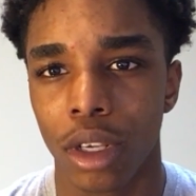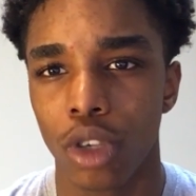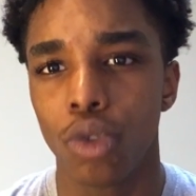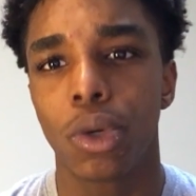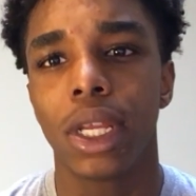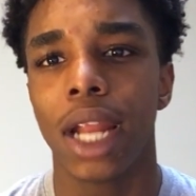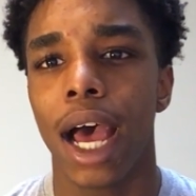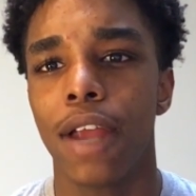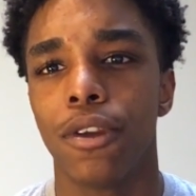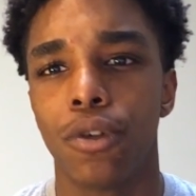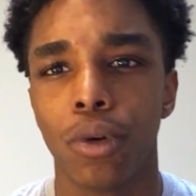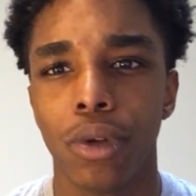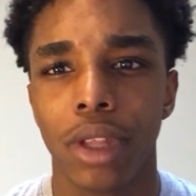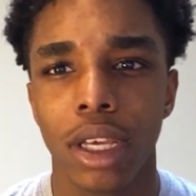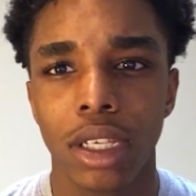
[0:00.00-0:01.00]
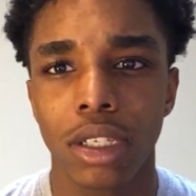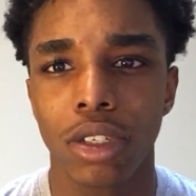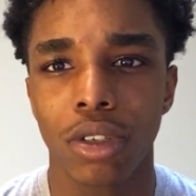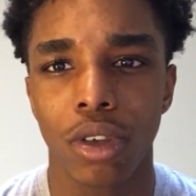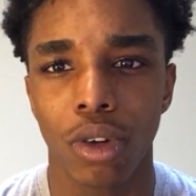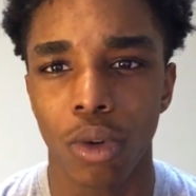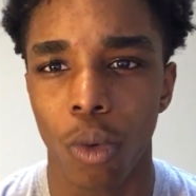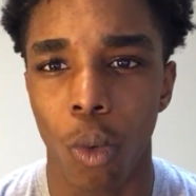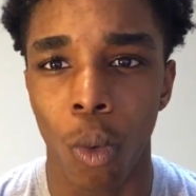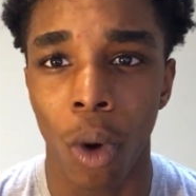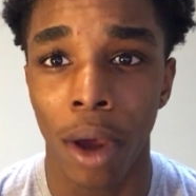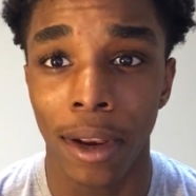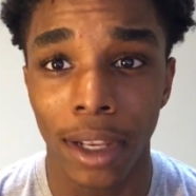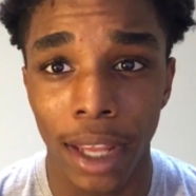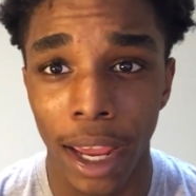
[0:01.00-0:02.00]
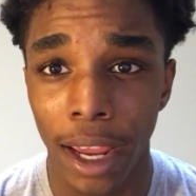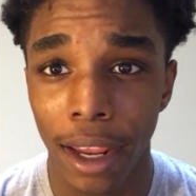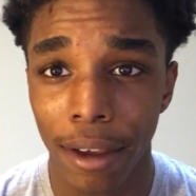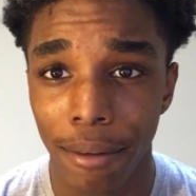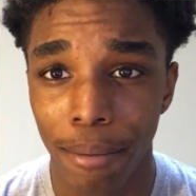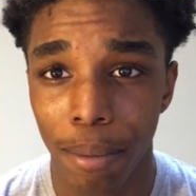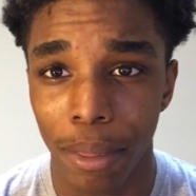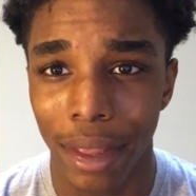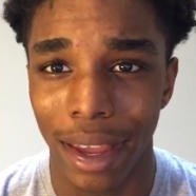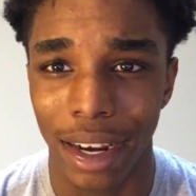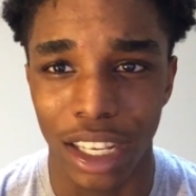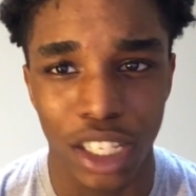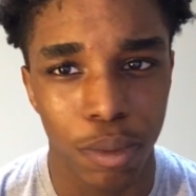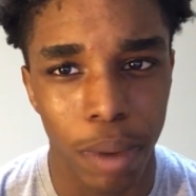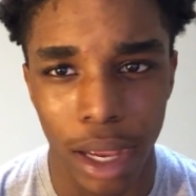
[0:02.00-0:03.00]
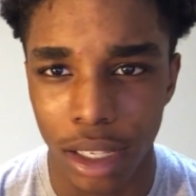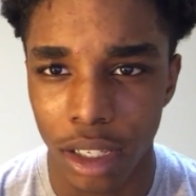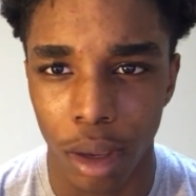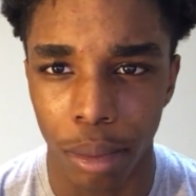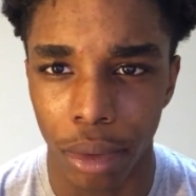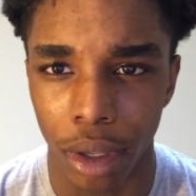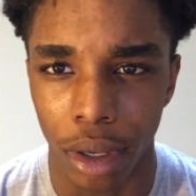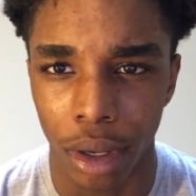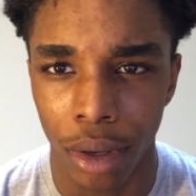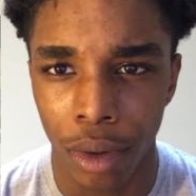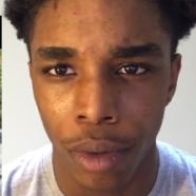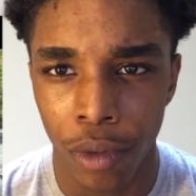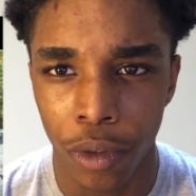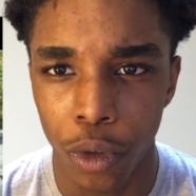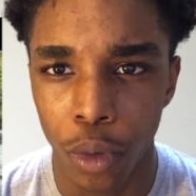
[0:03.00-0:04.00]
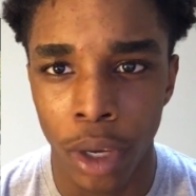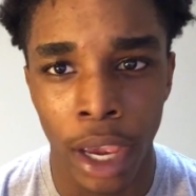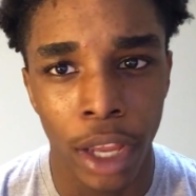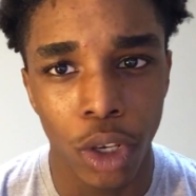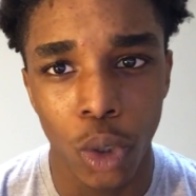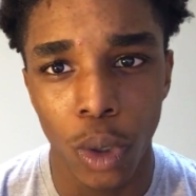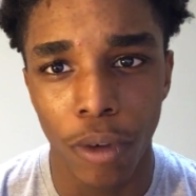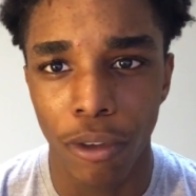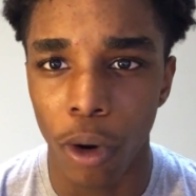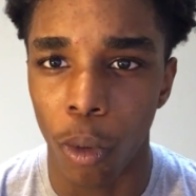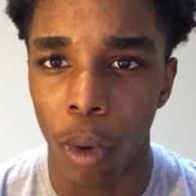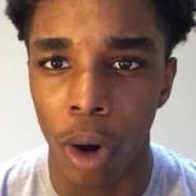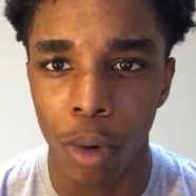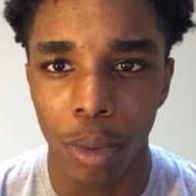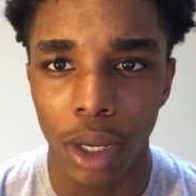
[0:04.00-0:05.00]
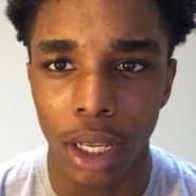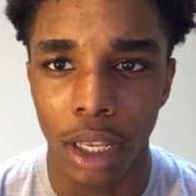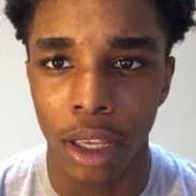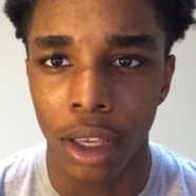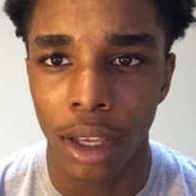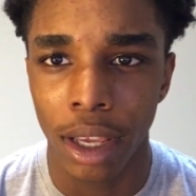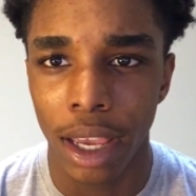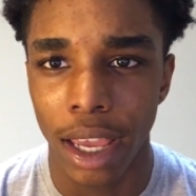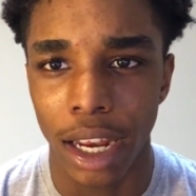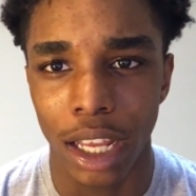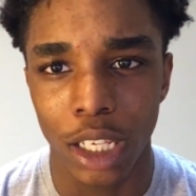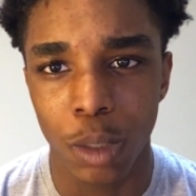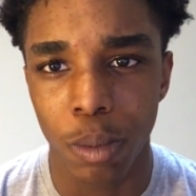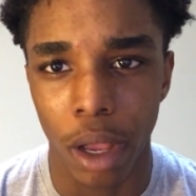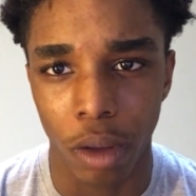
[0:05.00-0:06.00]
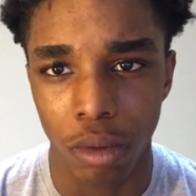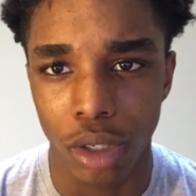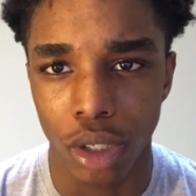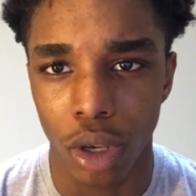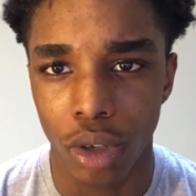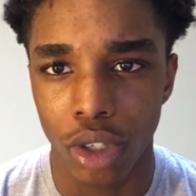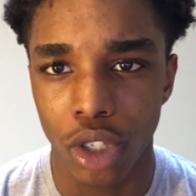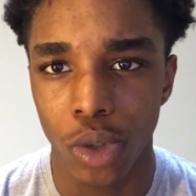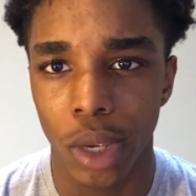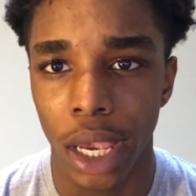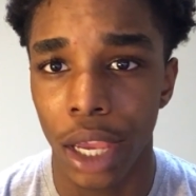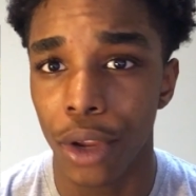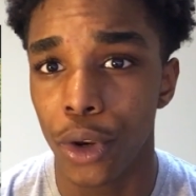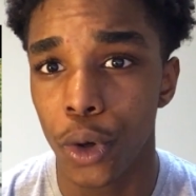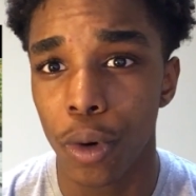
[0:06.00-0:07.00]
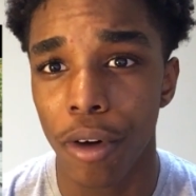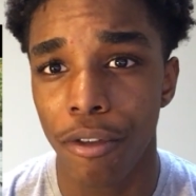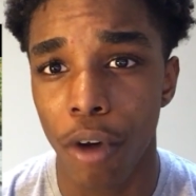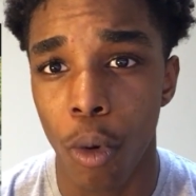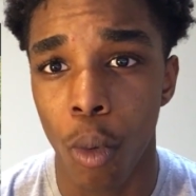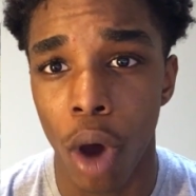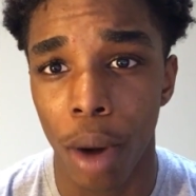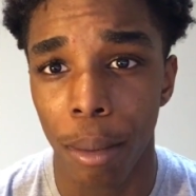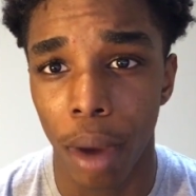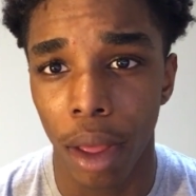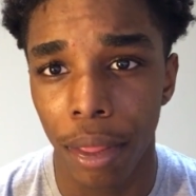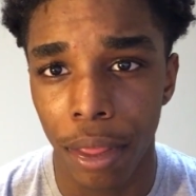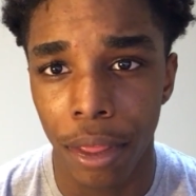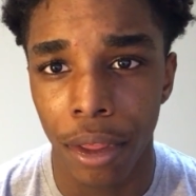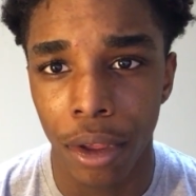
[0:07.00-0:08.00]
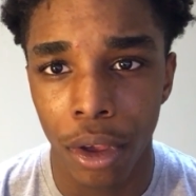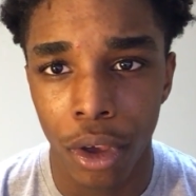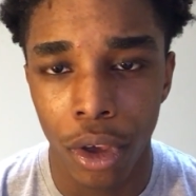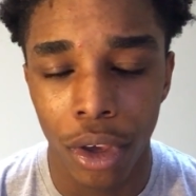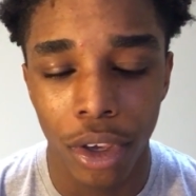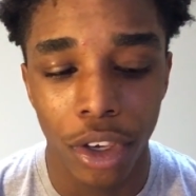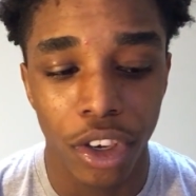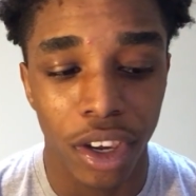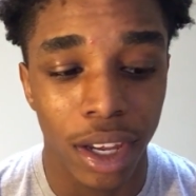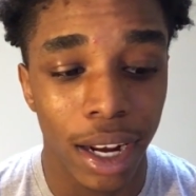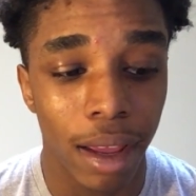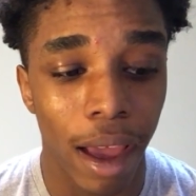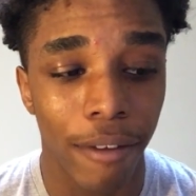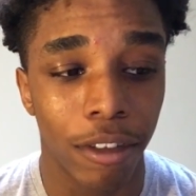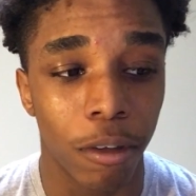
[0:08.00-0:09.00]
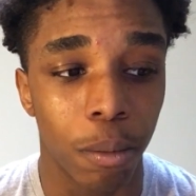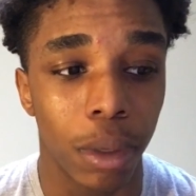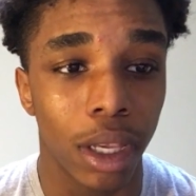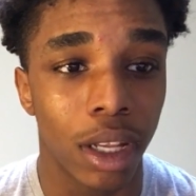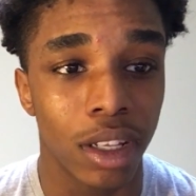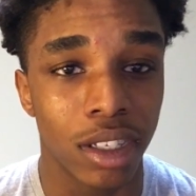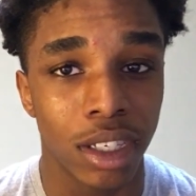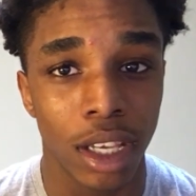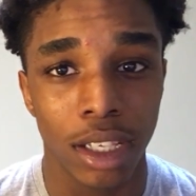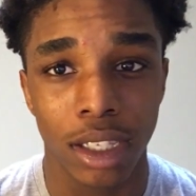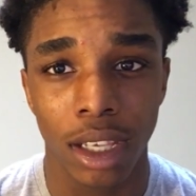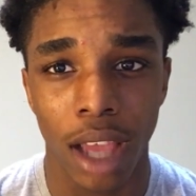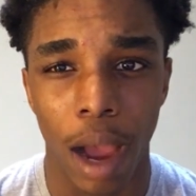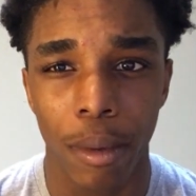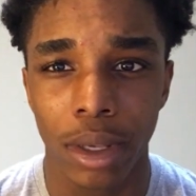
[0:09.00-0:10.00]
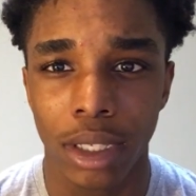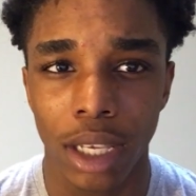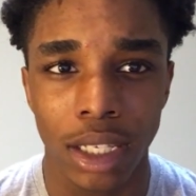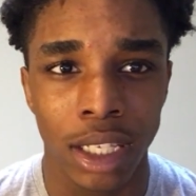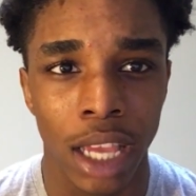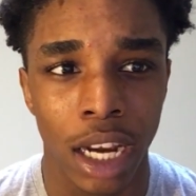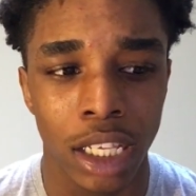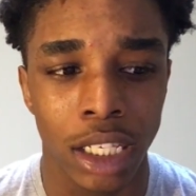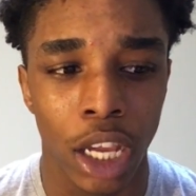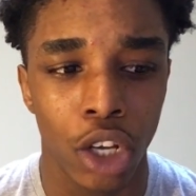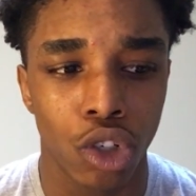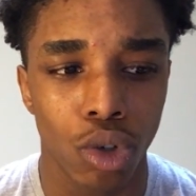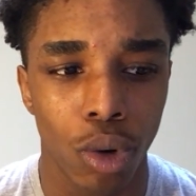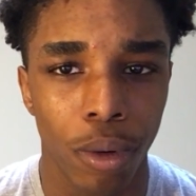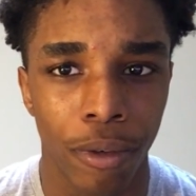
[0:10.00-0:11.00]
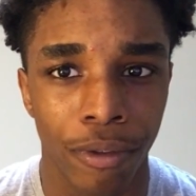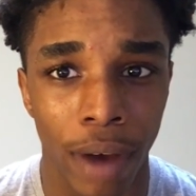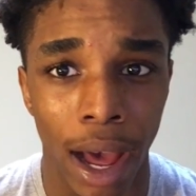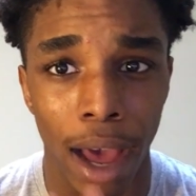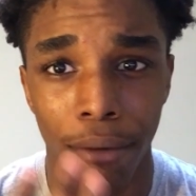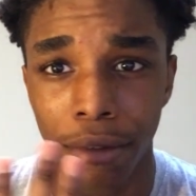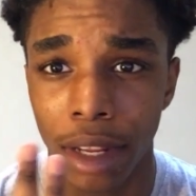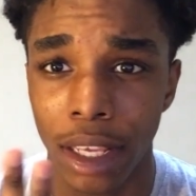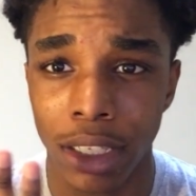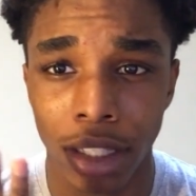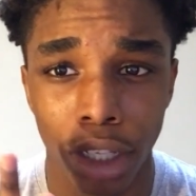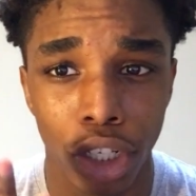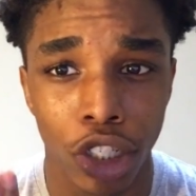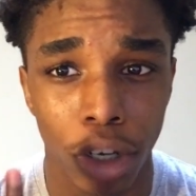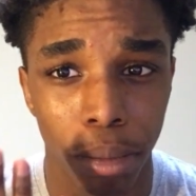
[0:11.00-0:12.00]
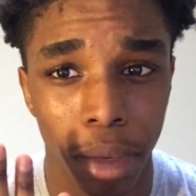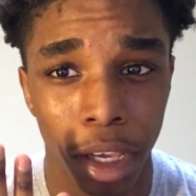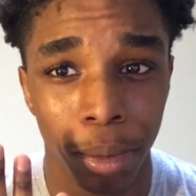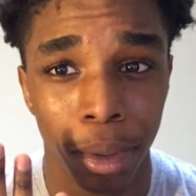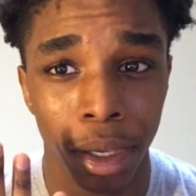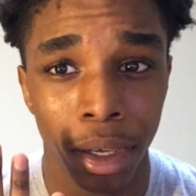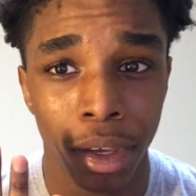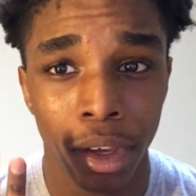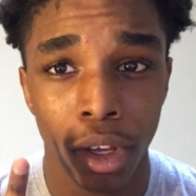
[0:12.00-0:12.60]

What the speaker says: You cannot do this one day and expect something. You can't do it for 1 week and expect results. You can't do it for 1 month. You're gonna have to be consistent. I would say set a schedule, 5 days in the gym, maybe